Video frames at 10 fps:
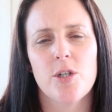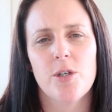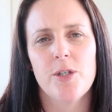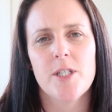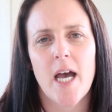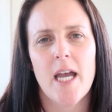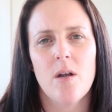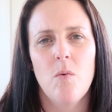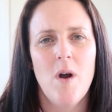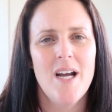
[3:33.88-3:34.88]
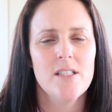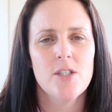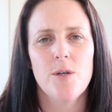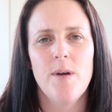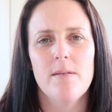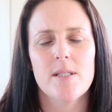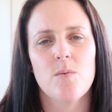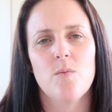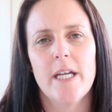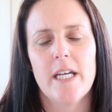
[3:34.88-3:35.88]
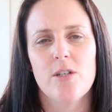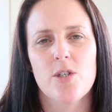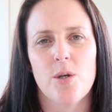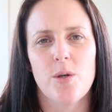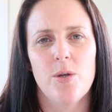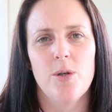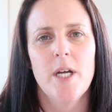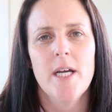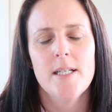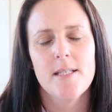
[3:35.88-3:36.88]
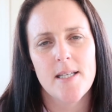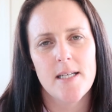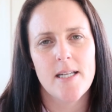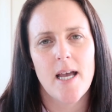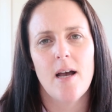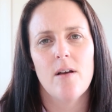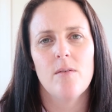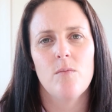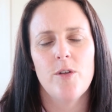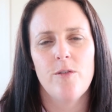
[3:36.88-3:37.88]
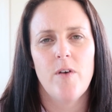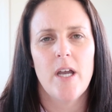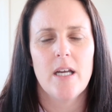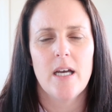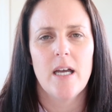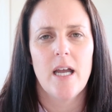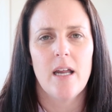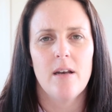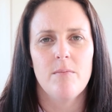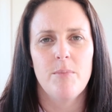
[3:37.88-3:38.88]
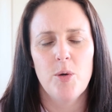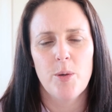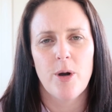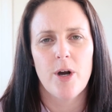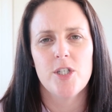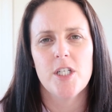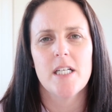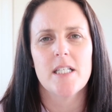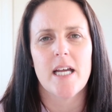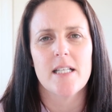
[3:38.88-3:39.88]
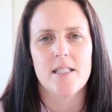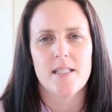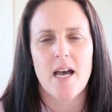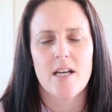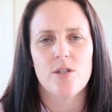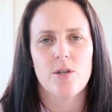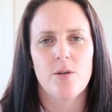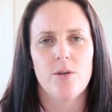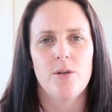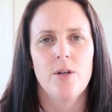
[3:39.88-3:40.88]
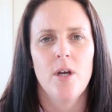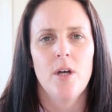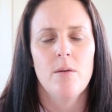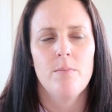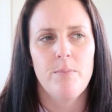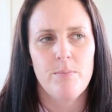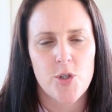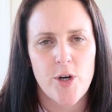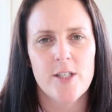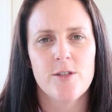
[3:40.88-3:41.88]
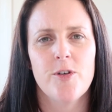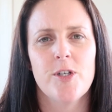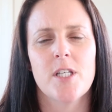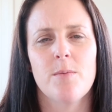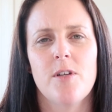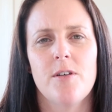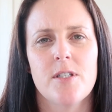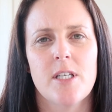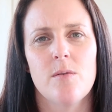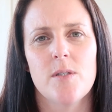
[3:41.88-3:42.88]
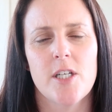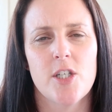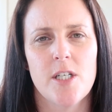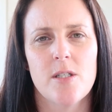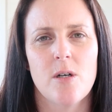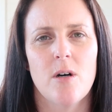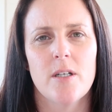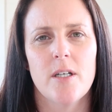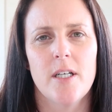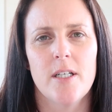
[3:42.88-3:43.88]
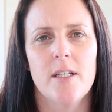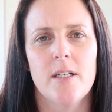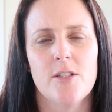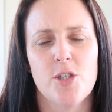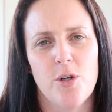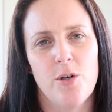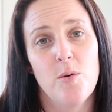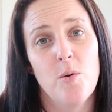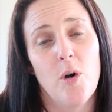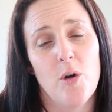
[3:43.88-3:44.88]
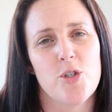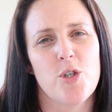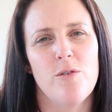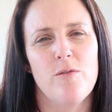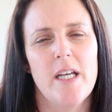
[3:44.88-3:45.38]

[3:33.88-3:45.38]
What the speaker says: to take 1 to 2 hours a week to sit down with Vita and build a project and start to transfer some of those skills that she's got into or onto